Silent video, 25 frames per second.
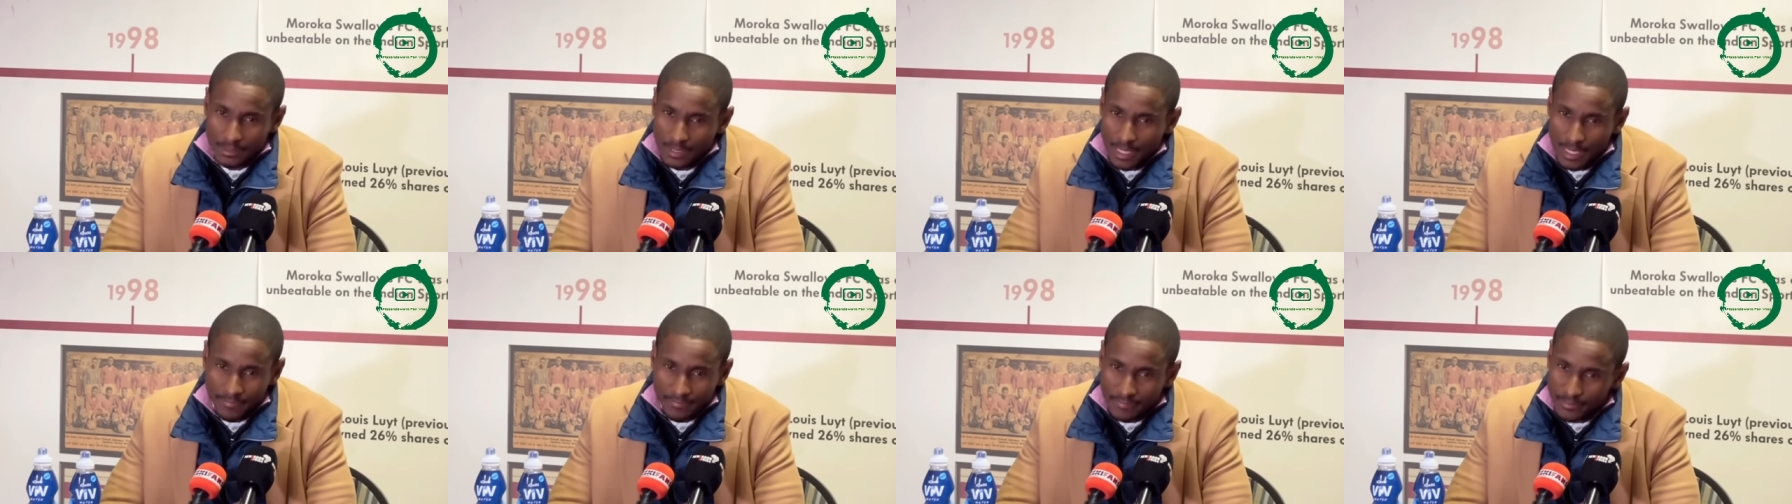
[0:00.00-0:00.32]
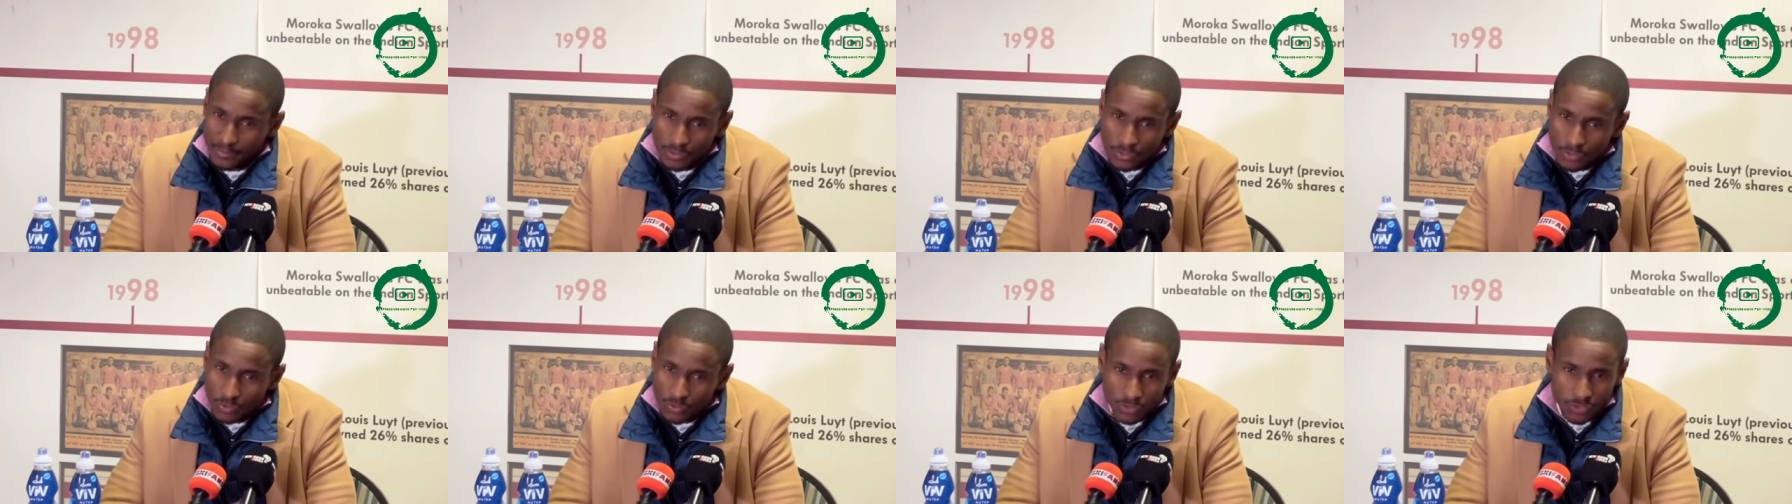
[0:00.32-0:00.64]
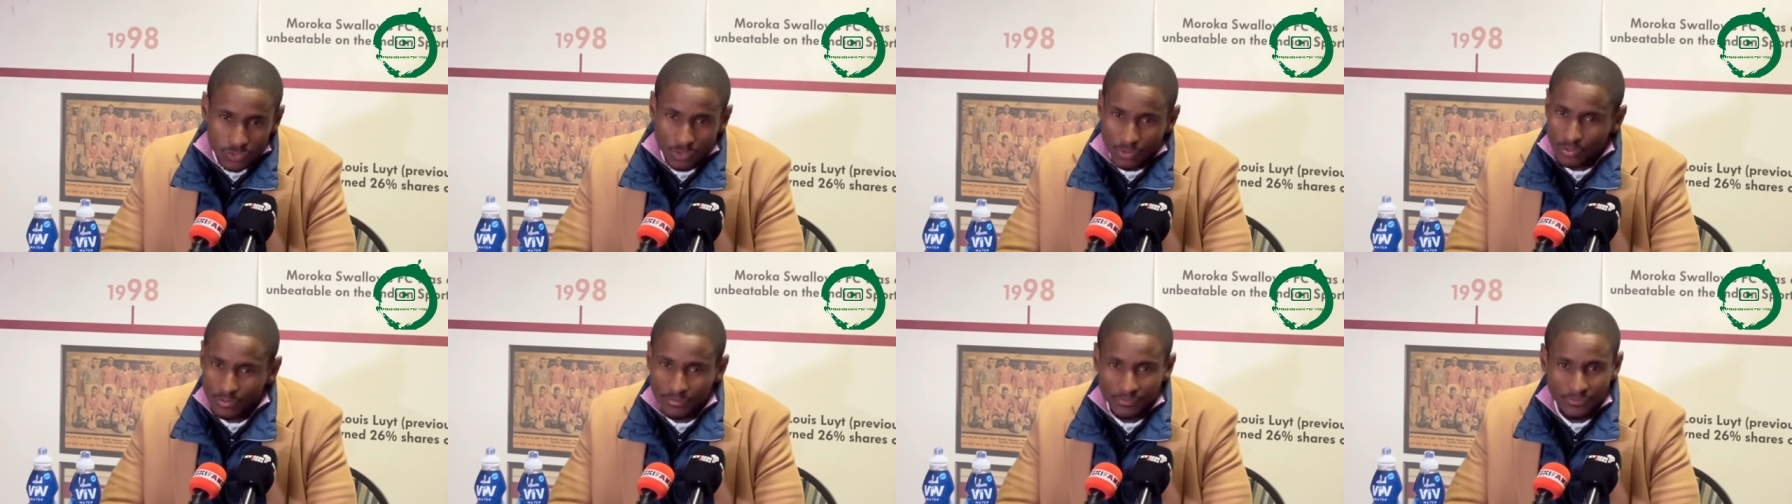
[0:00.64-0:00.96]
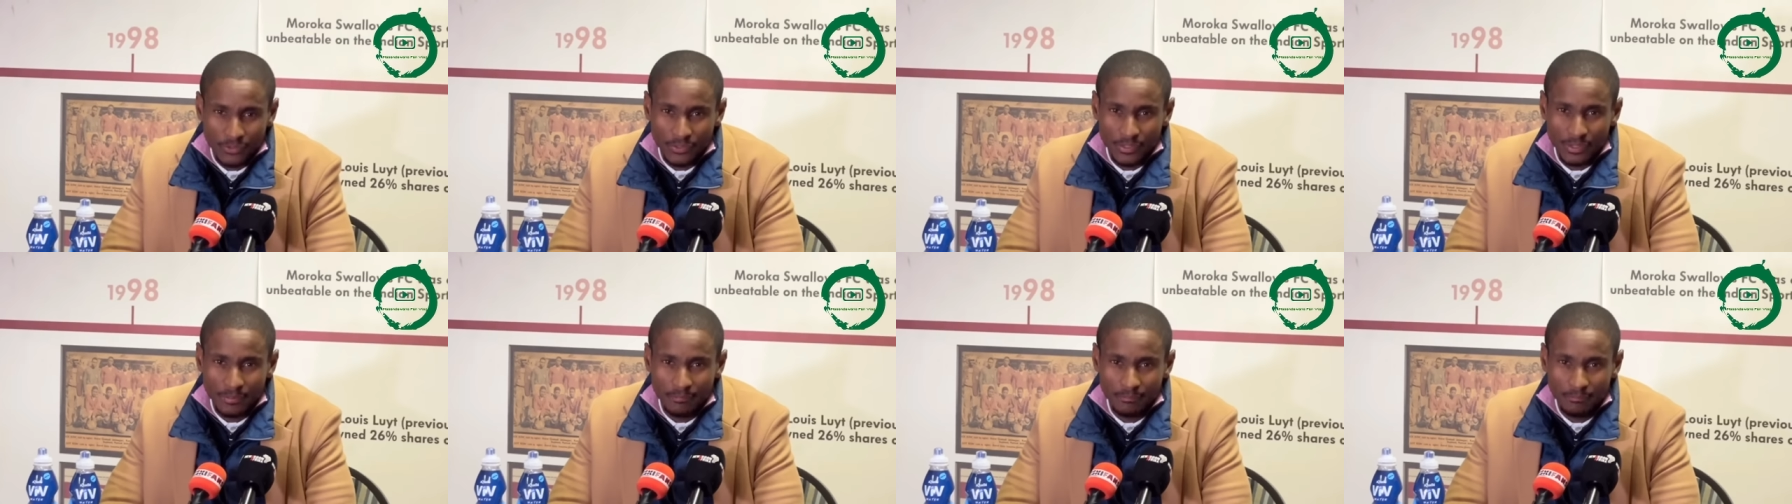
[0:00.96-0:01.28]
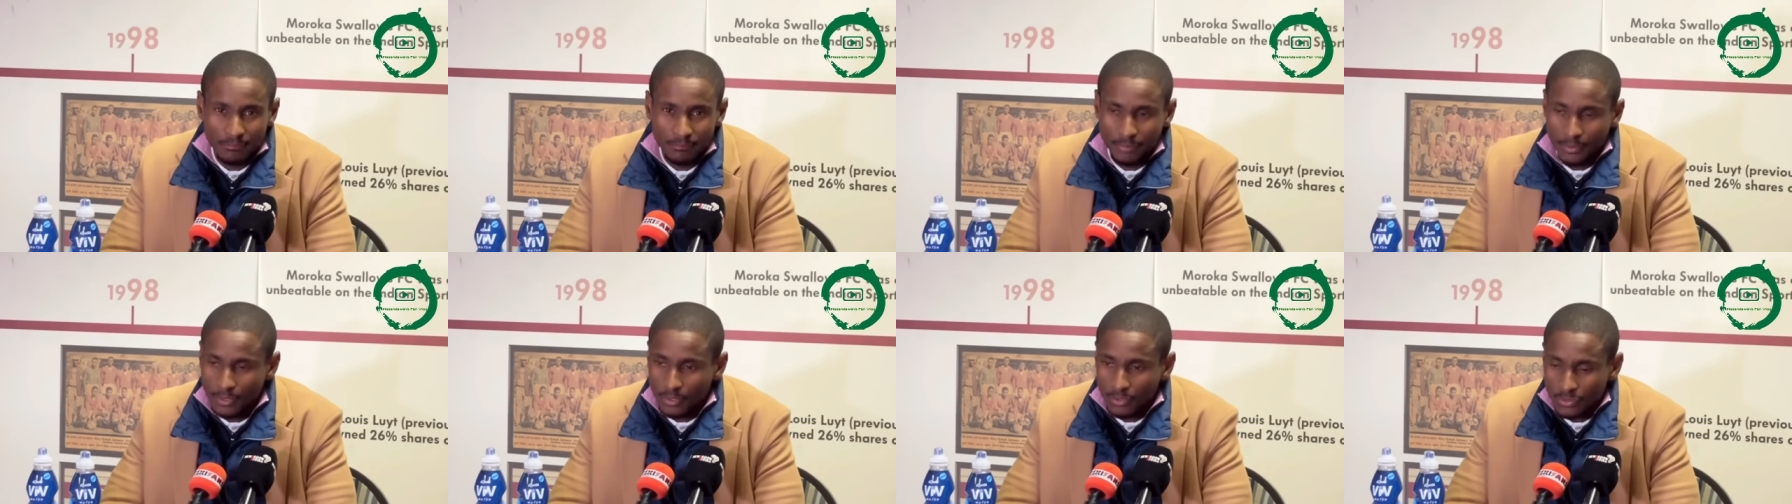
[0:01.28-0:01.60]
I feel so sorry for them
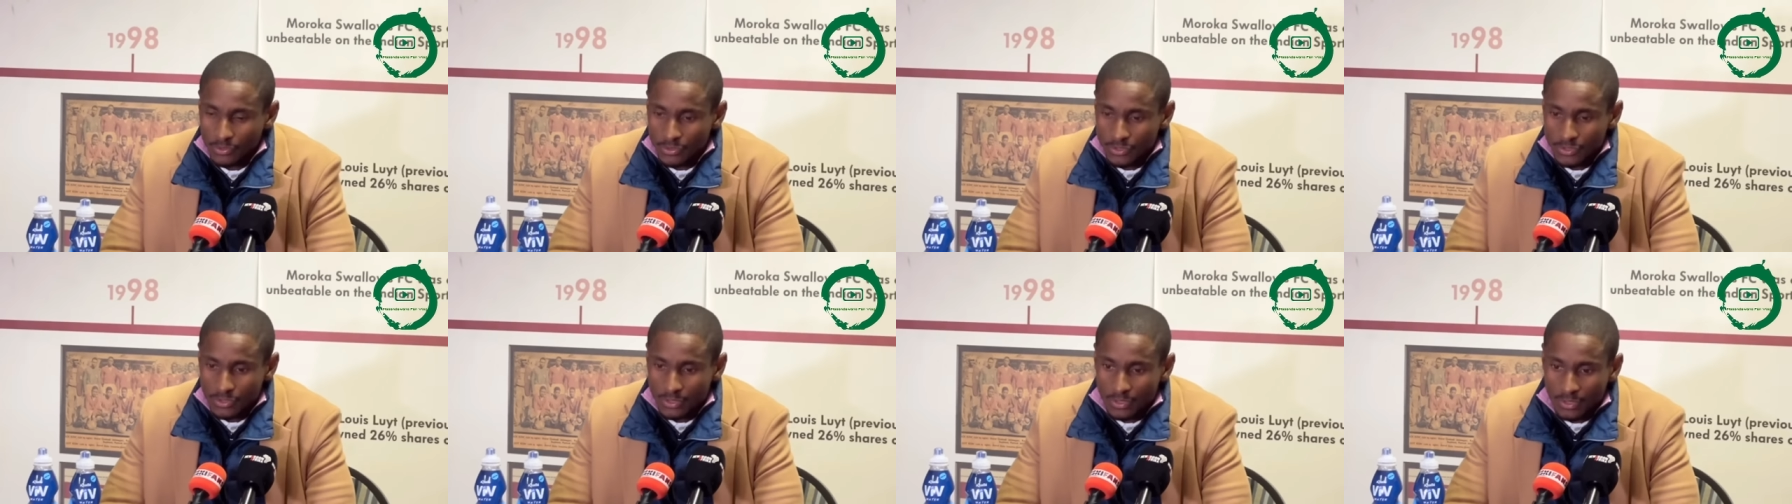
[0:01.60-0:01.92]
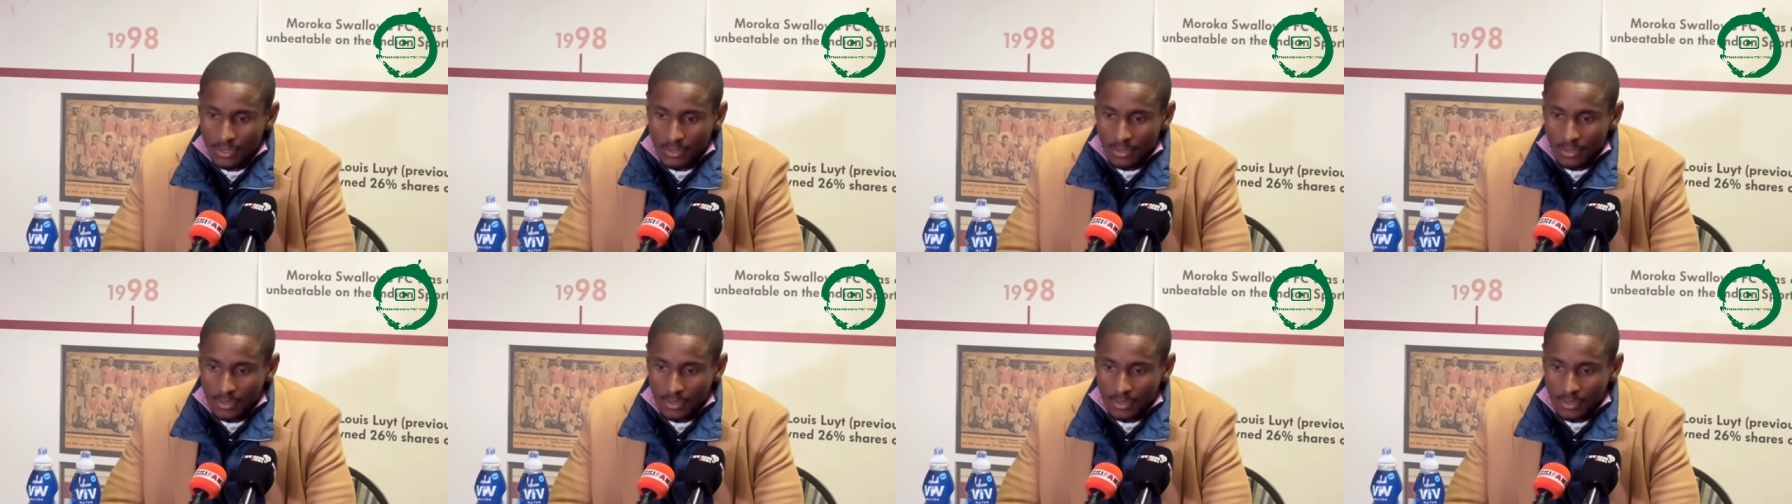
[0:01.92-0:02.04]
because